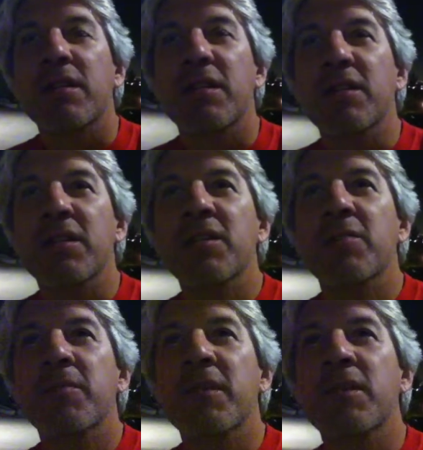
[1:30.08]
He
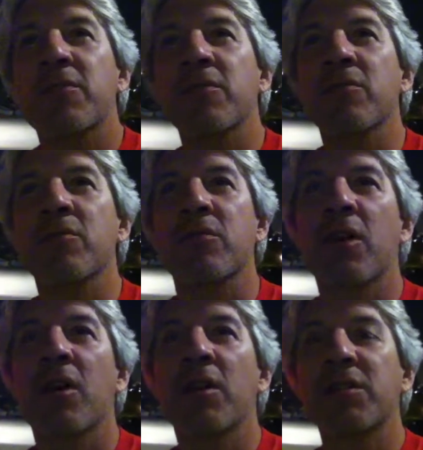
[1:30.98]
needed me to
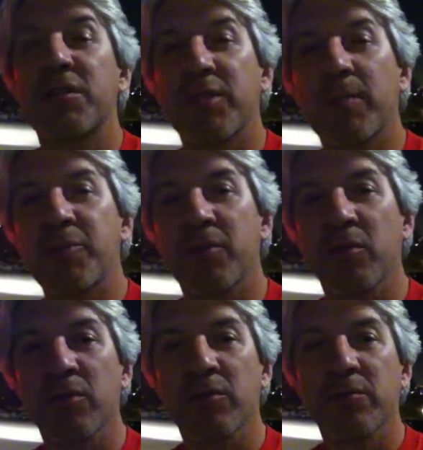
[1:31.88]
draw
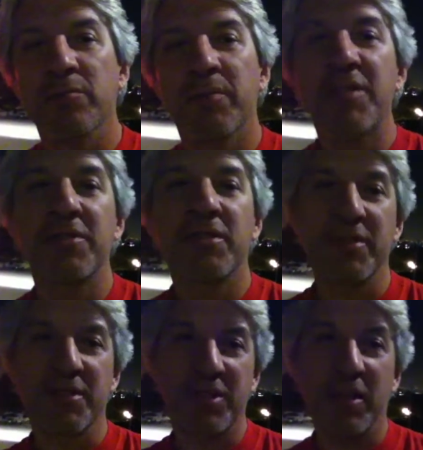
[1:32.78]
conceptual,
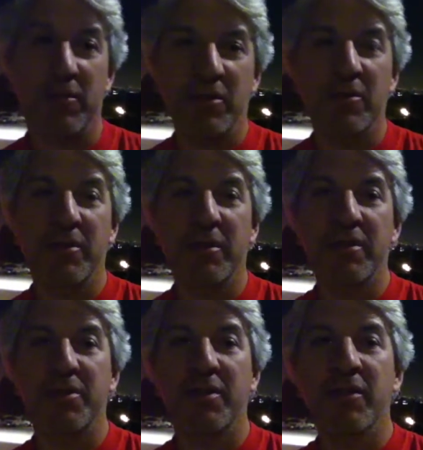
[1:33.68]
basically set
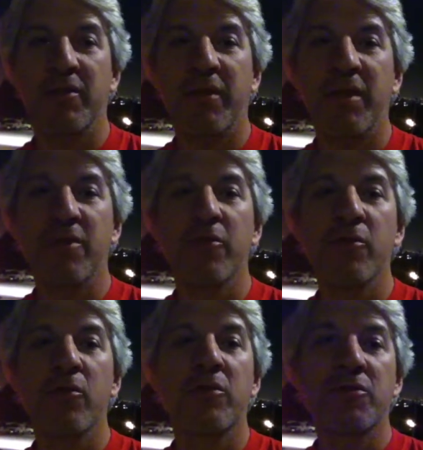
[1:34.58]
renderings of a
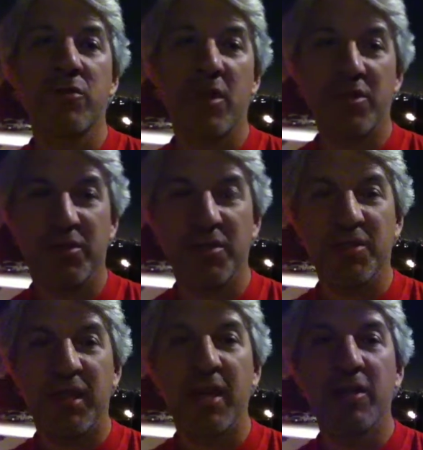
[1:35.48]
new construction
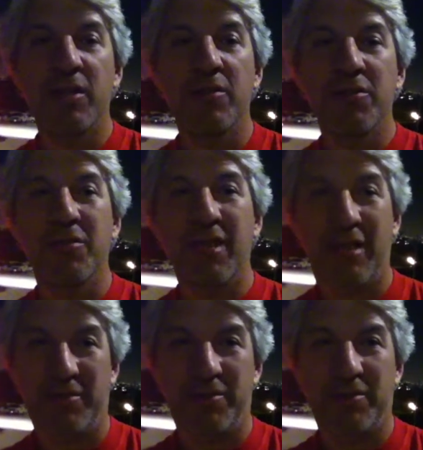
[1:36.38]
he's adding on to a
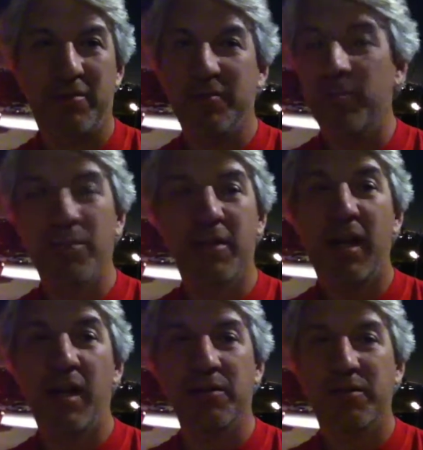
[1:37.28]
house. It's a big
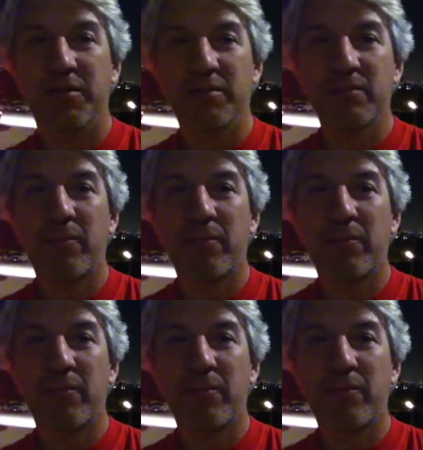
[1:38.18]
house.